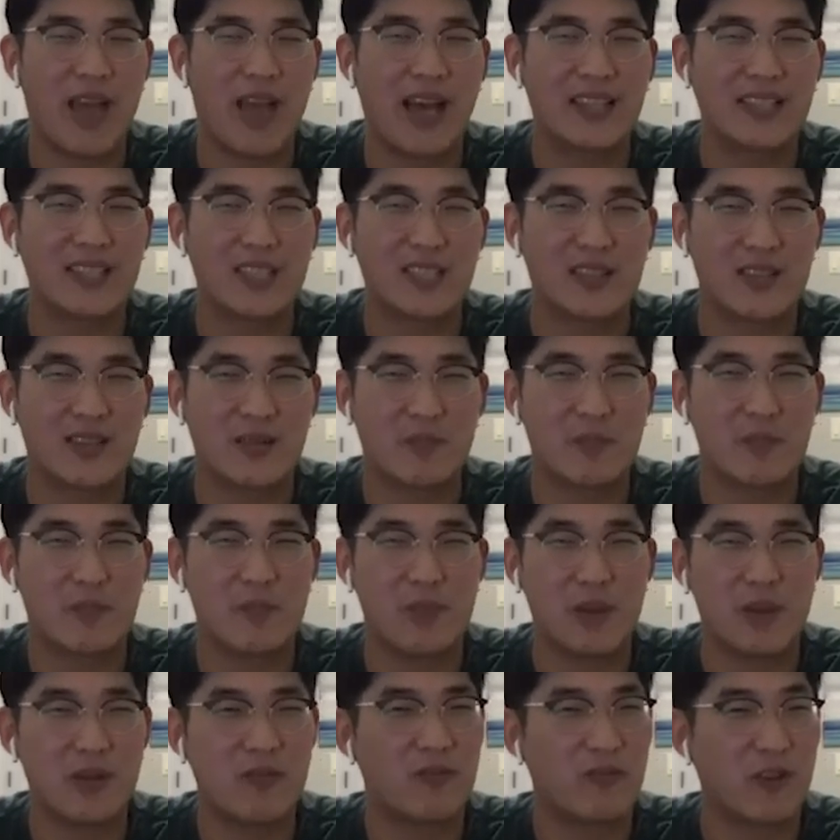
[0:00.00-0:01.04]

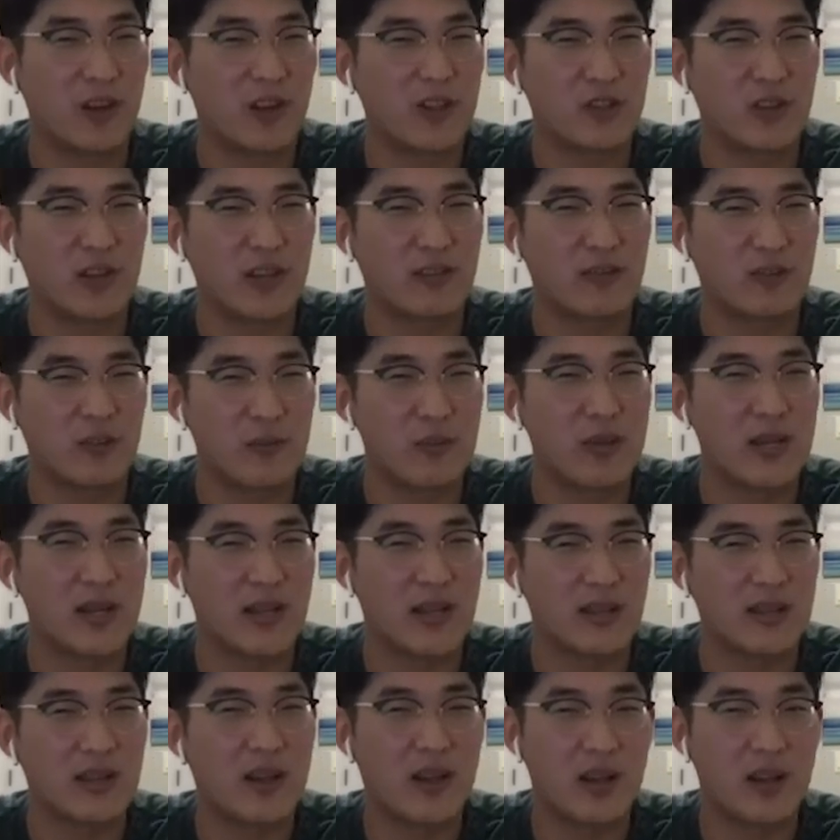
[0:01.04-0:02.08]
that's been
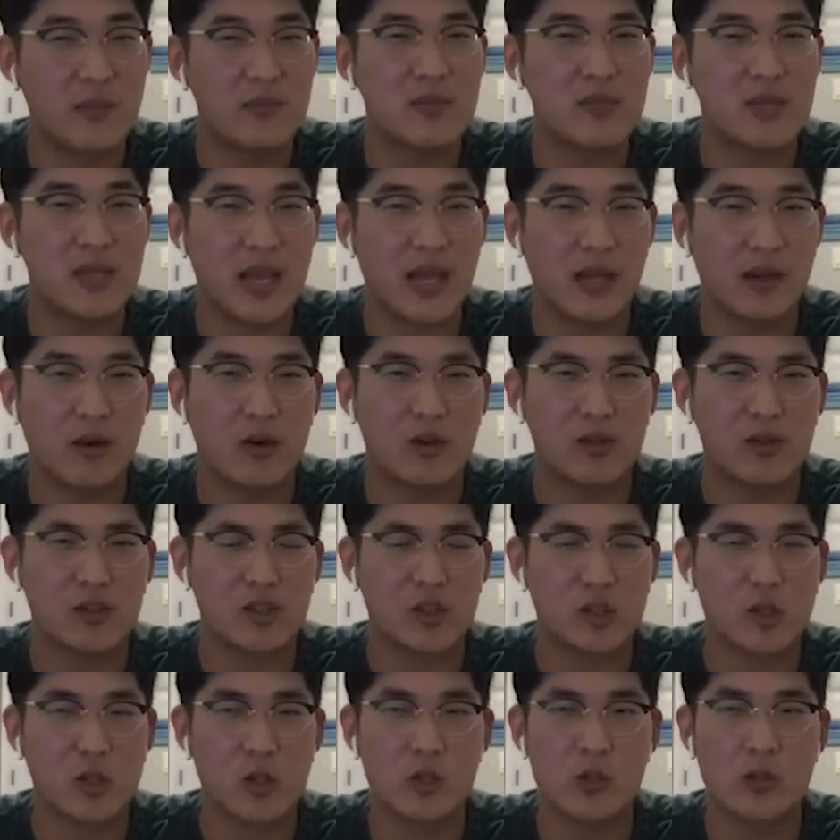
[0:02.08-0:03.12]
frustrating for me at times,
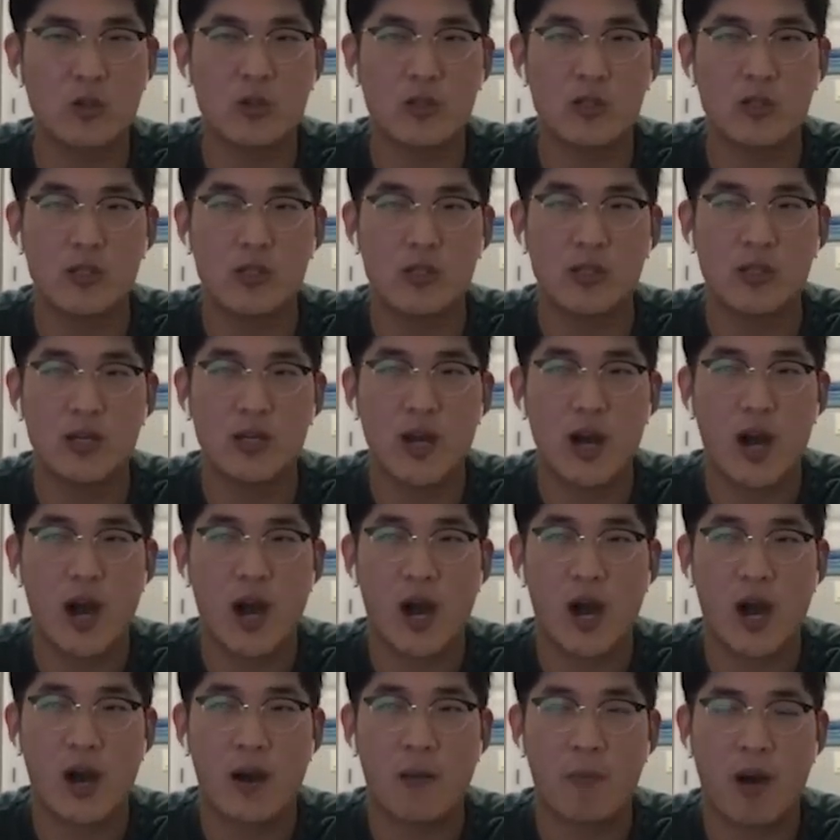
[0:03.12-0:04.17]
and also
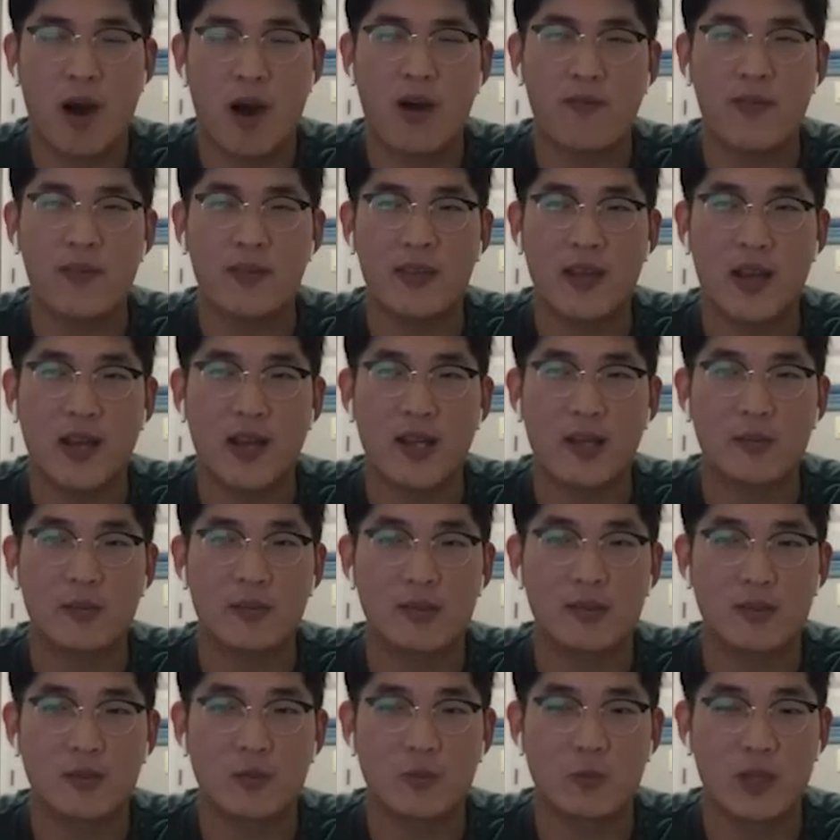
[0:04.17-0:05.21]

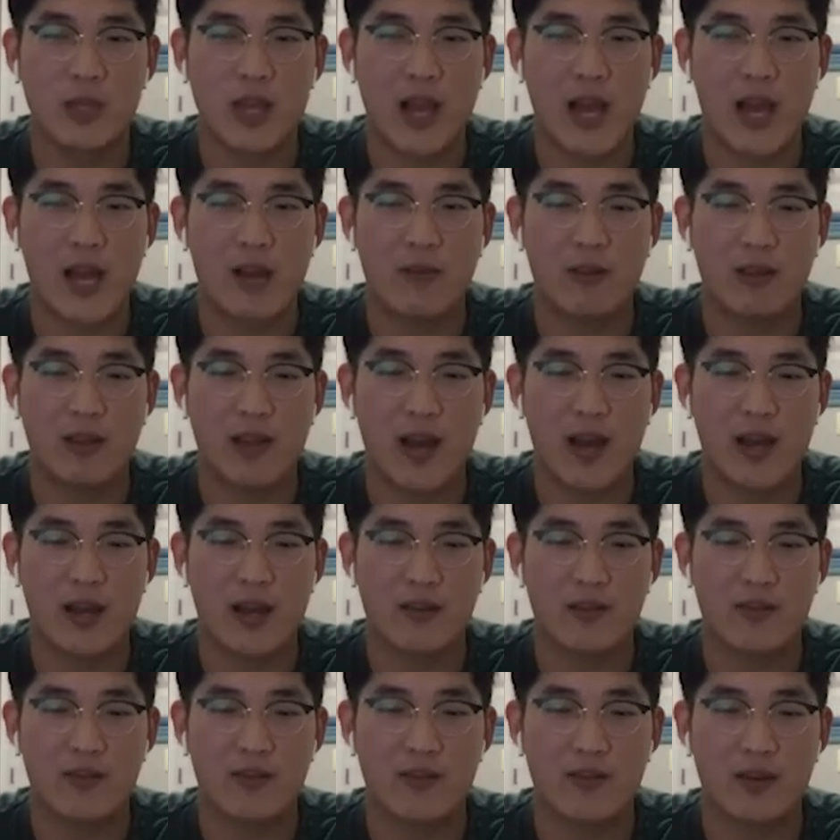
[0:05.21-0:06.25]
oftentimes we
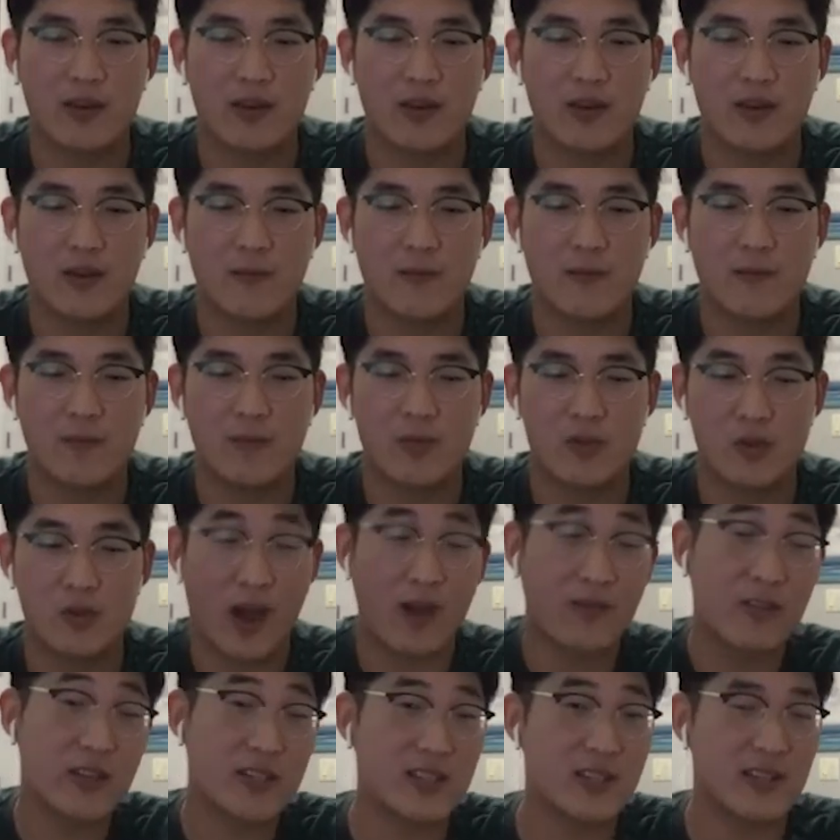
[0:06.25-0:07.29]
have a lot of,
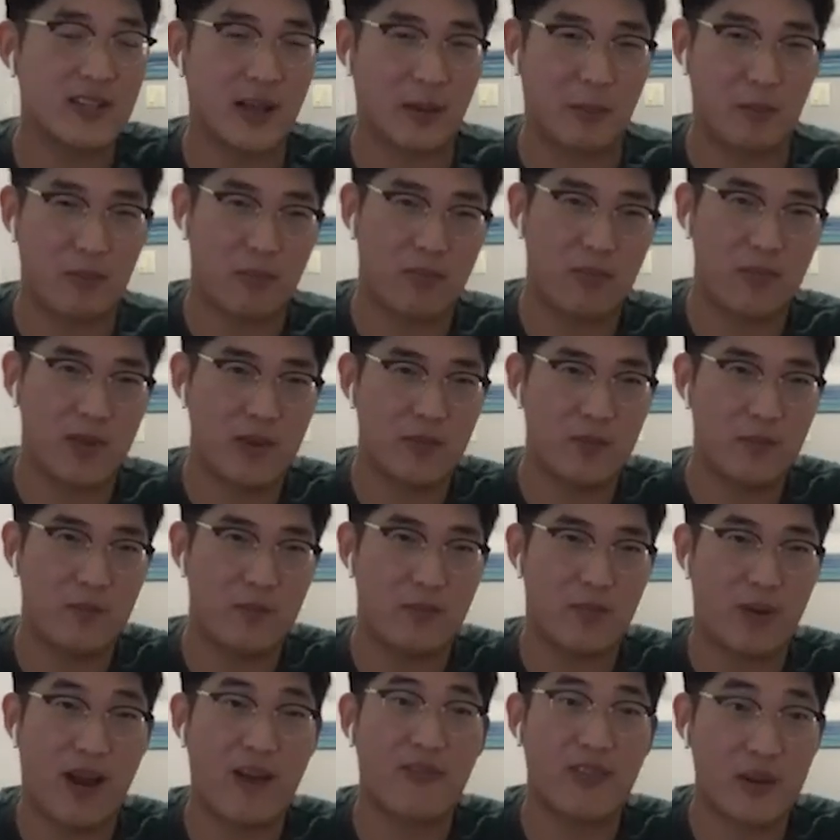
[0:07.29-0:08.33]
so obviously like
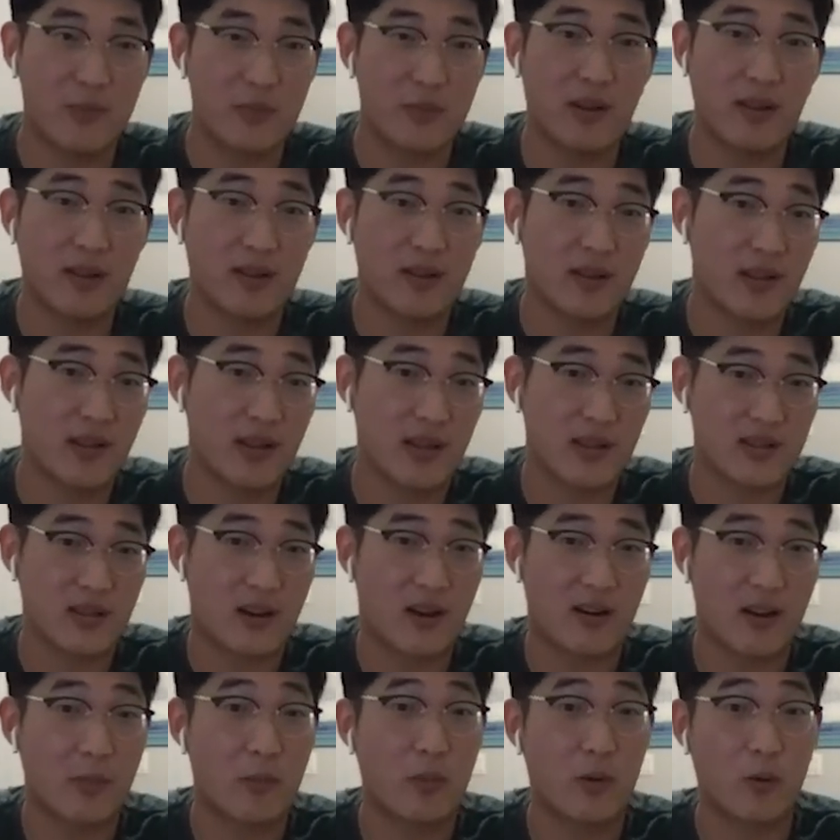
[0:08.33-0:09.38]

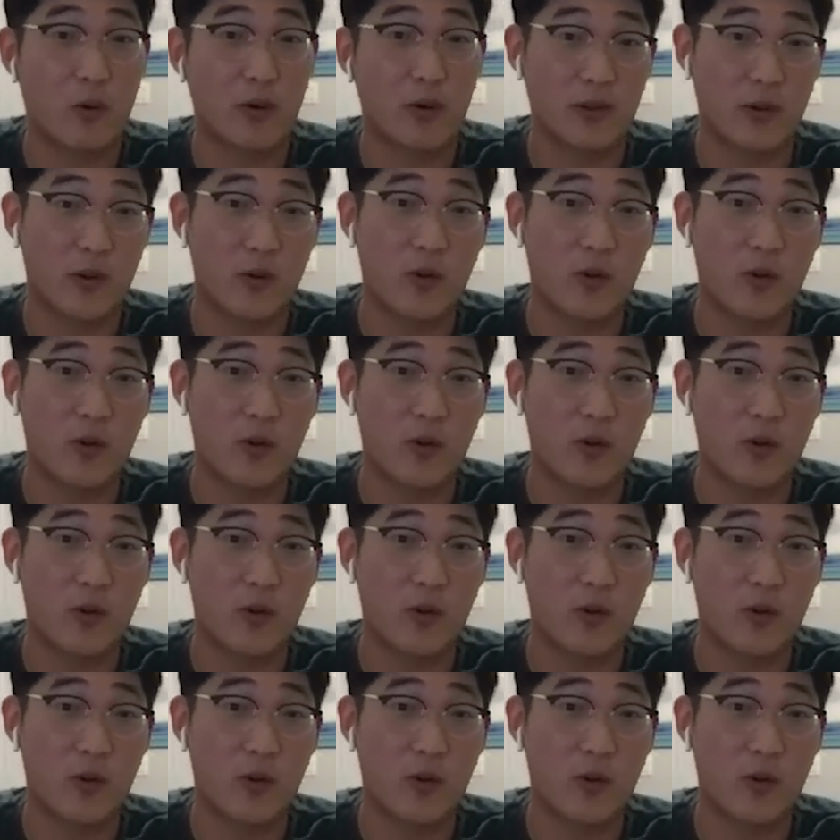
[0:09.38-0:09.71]
profitability is